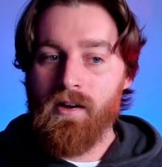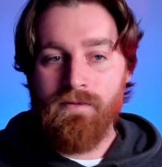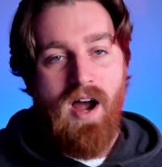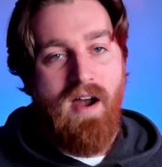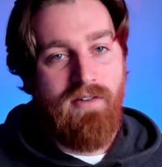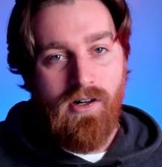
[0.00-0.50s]

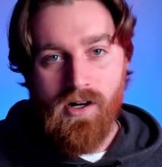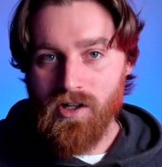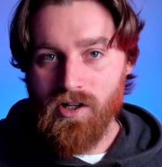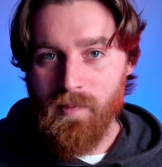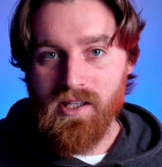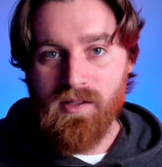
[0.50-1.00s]
$500
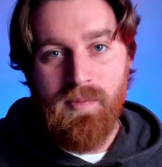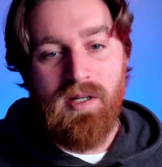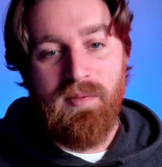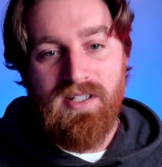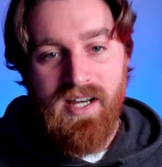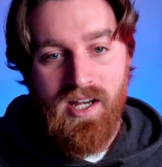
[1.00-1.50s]
a month
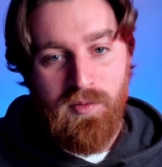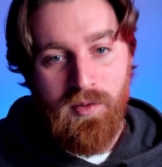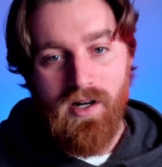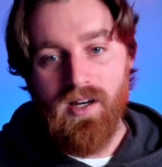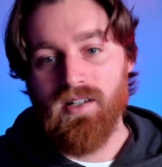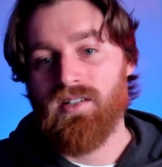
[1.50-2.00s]
B2B SaaS
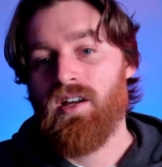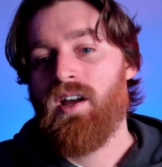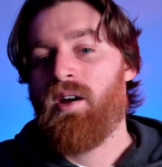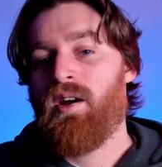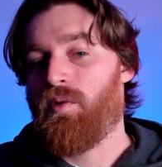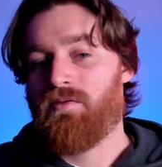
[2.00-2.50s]
product
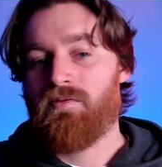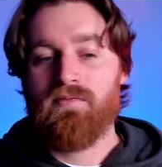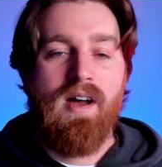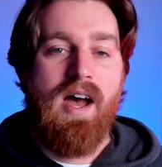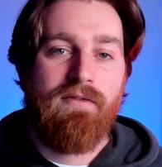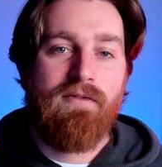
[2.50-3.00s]
with
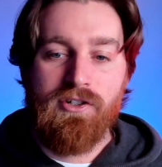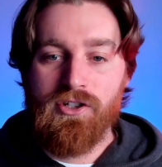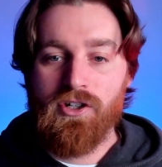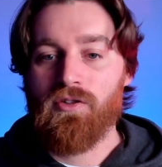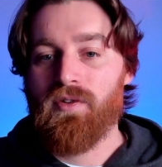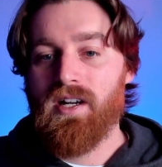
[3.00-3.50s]
average
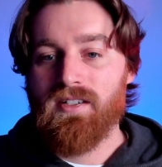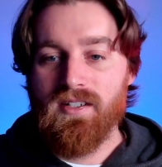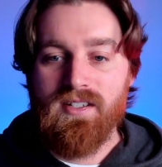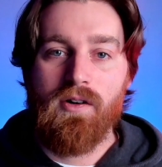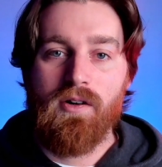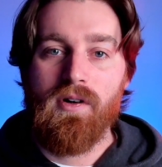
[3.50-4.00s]
churn rates,
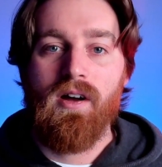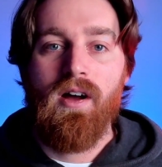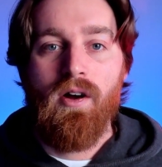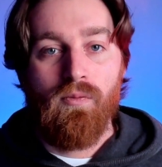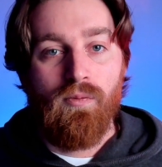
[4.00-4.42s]
etc.,